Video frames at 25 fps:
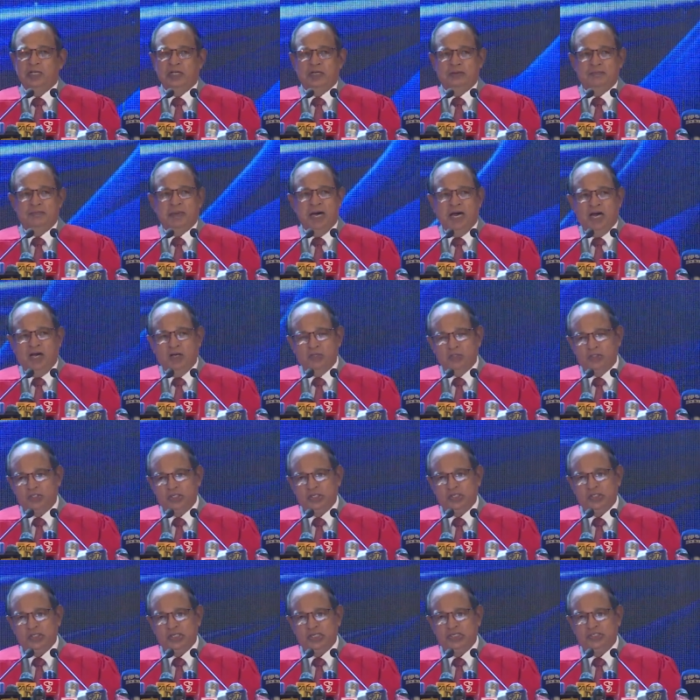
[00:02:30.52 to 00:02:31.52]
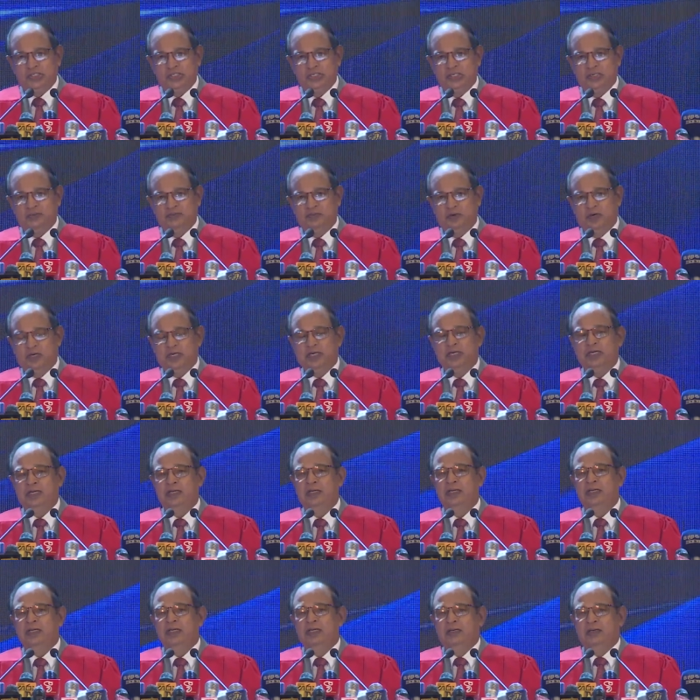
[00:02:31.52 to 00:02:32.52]
Bar Association Foreign
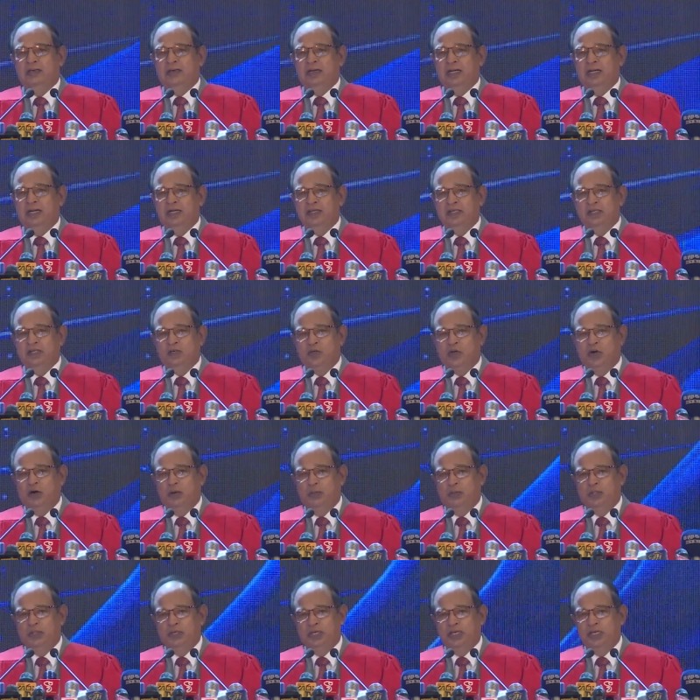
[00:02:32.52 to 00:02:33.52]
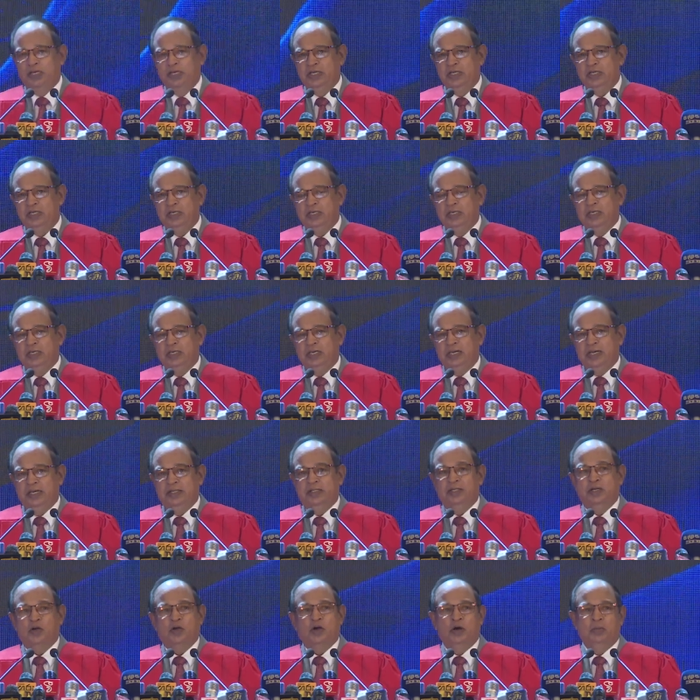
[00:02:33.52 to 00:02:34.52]
Relation Committee, and
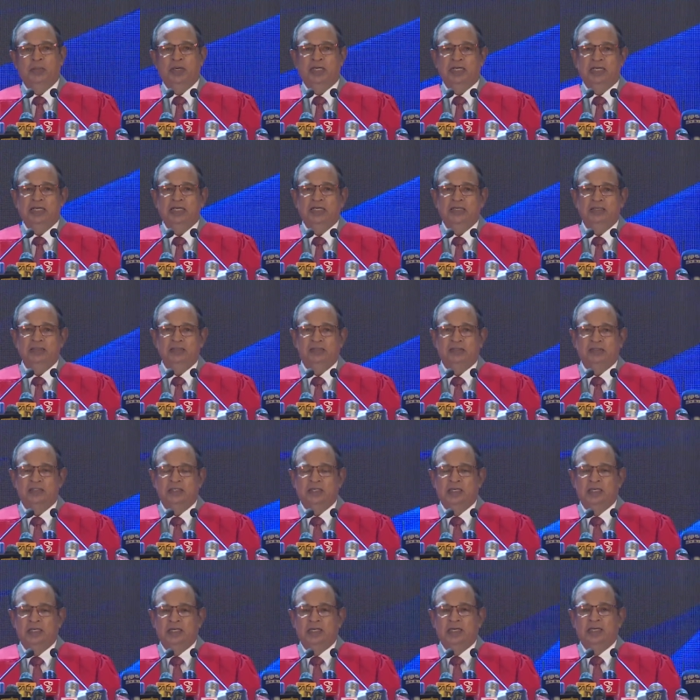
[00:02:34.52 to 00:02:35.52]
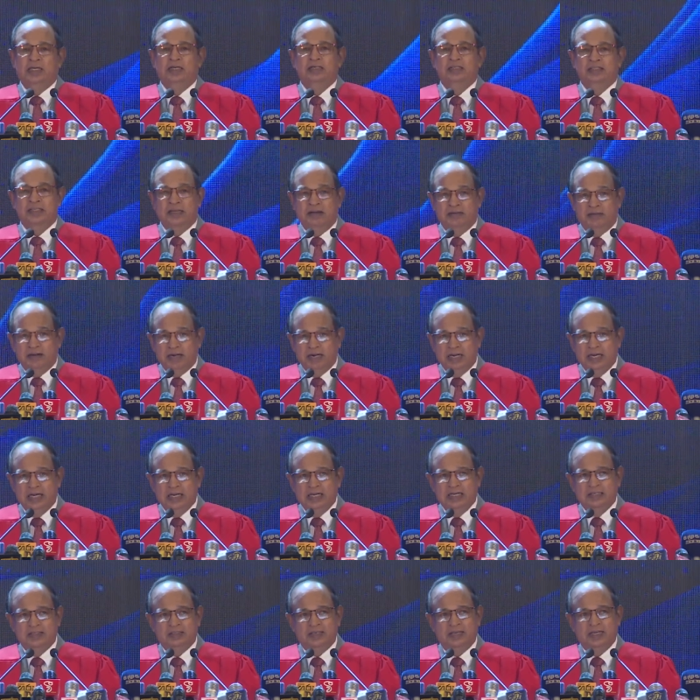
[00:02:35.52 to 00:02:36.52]
the committee is in several
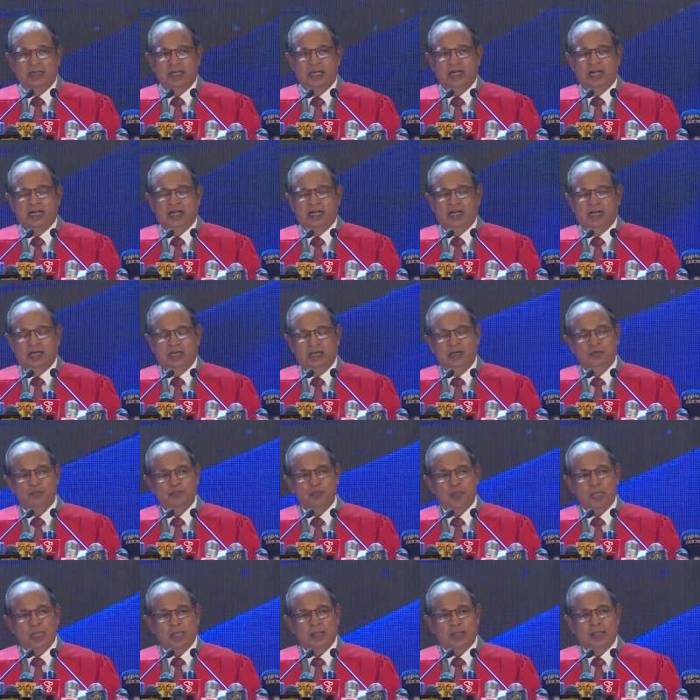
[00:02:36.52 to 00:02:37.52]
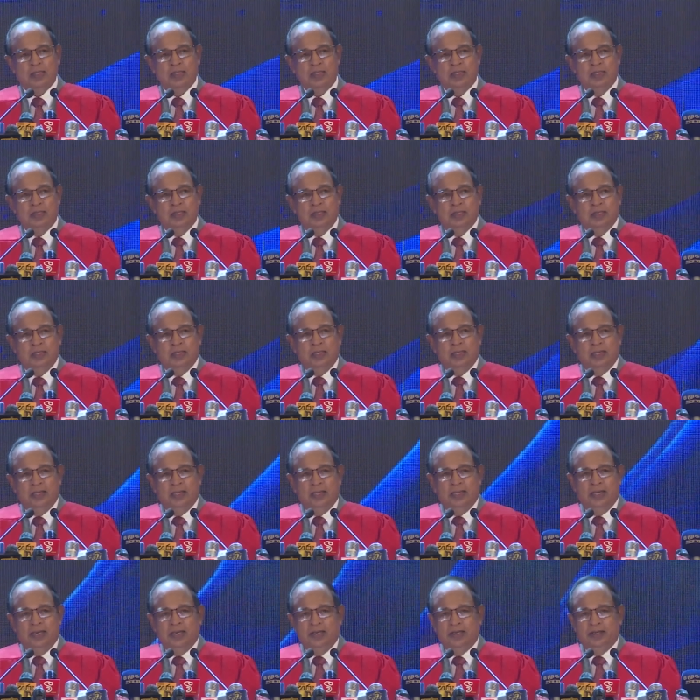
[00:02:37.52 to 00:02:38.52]
in Sri Lanka,
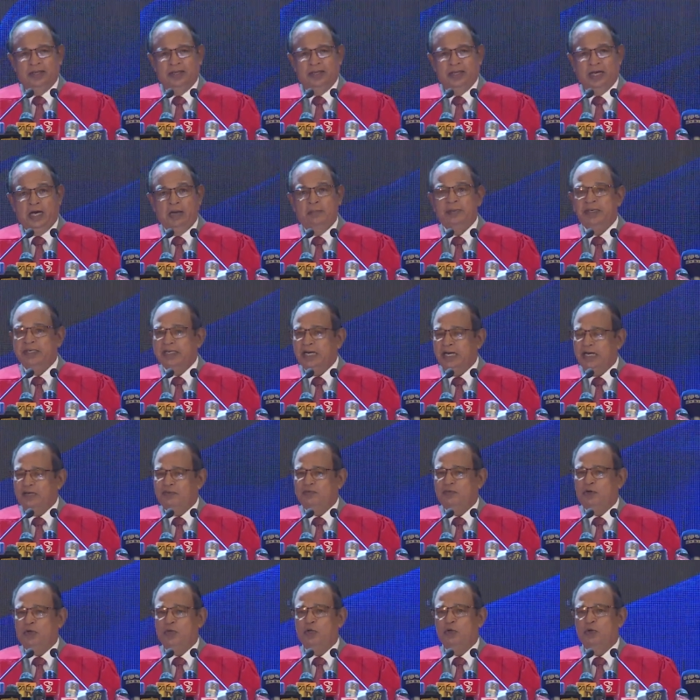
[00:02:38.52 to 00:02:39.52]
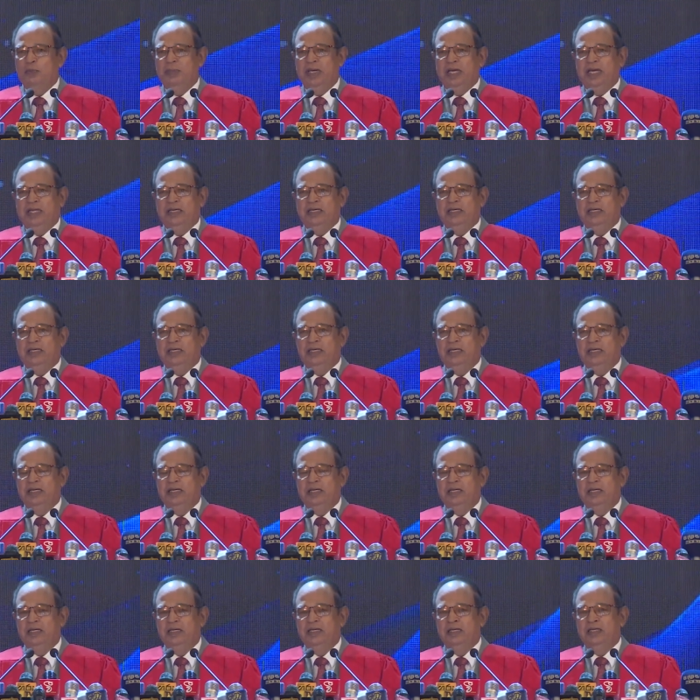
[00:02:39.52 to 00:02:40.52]
and Habitat for
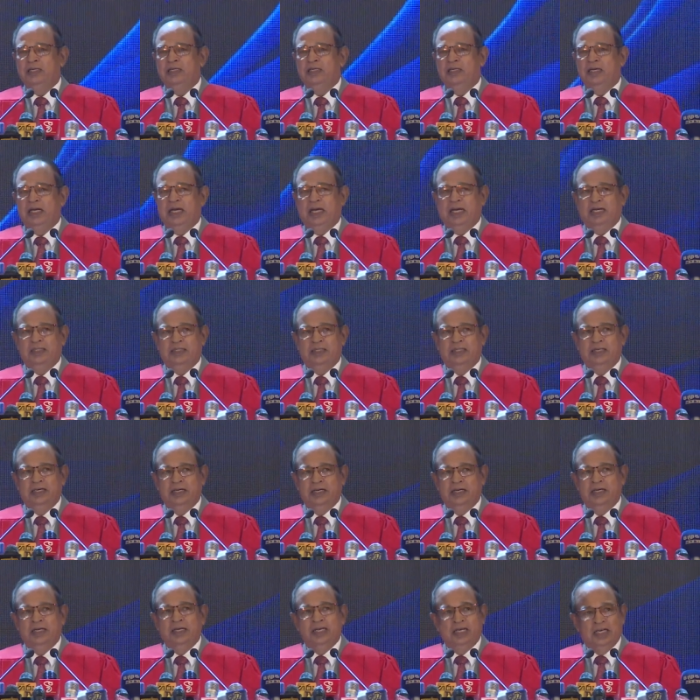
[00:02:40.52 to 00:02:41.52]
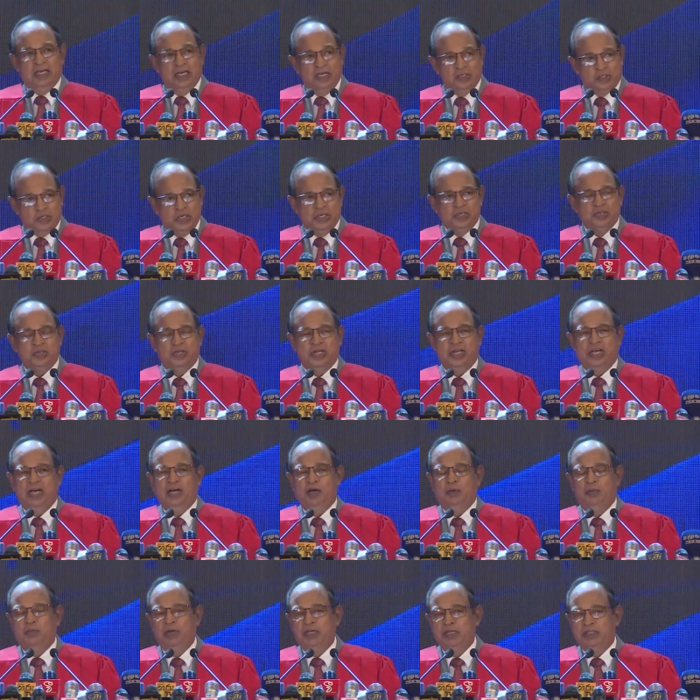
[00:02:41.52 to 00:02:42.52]
Humanity at the Asian
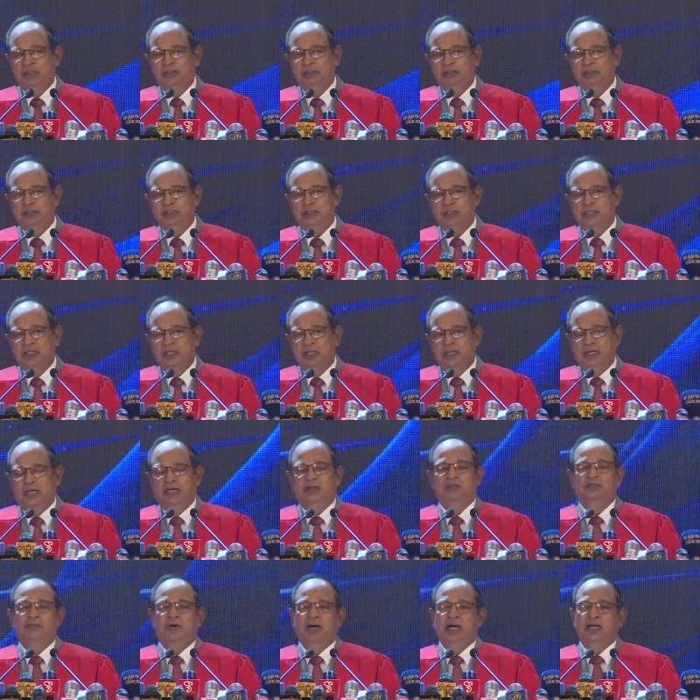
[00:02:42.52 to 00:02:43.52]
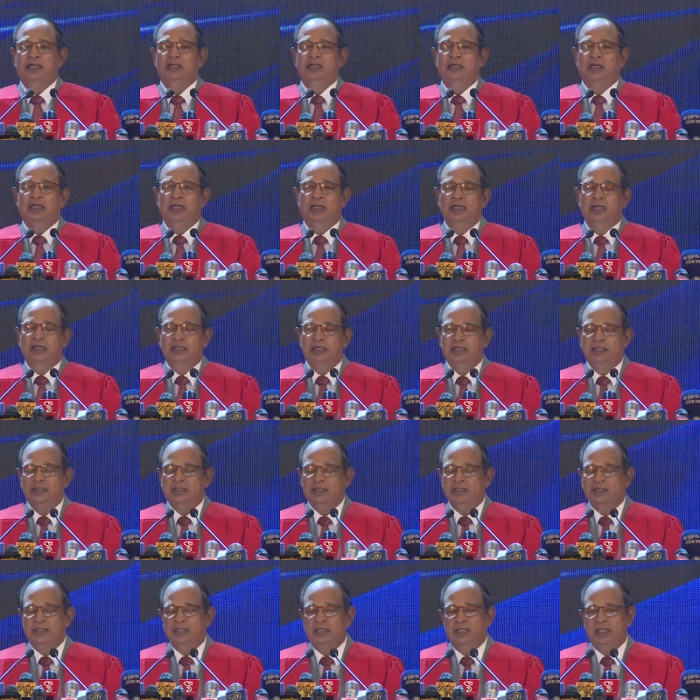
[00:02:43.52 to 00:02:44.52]
Chairman, and finally
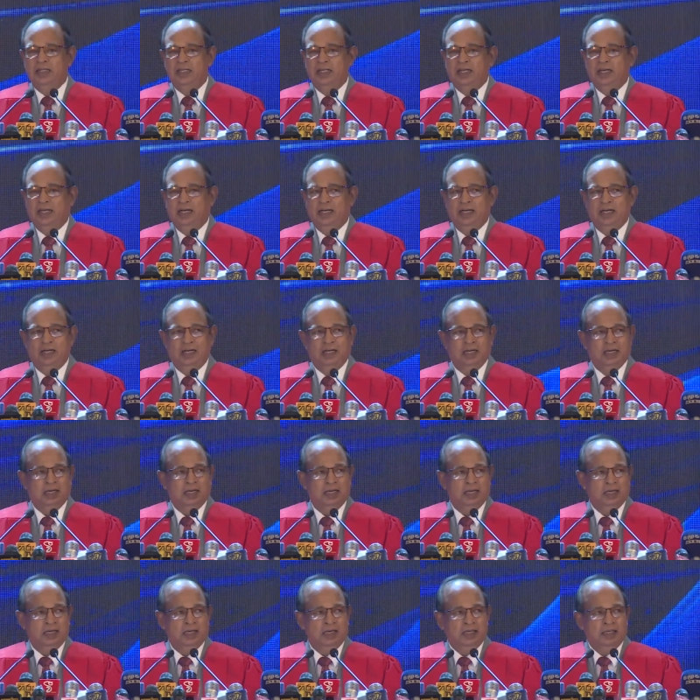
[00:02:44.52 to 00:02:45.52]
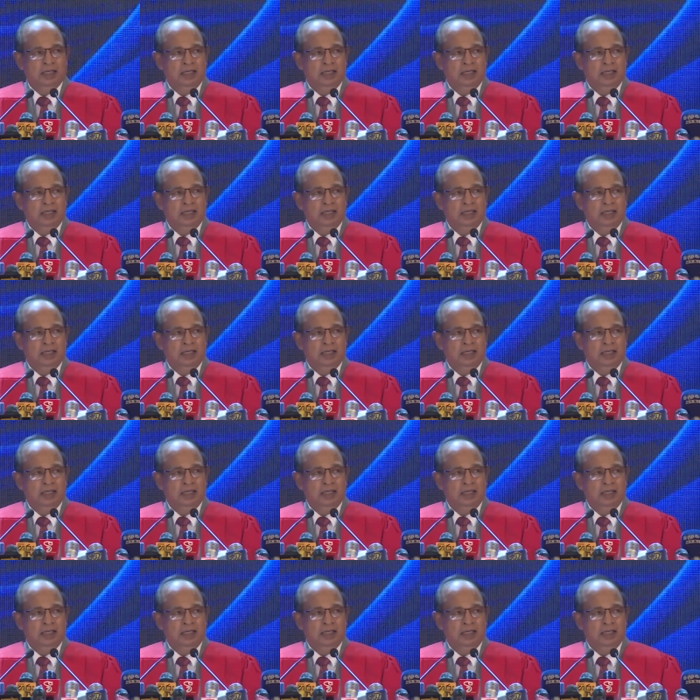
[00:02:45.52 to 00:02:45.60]
uh,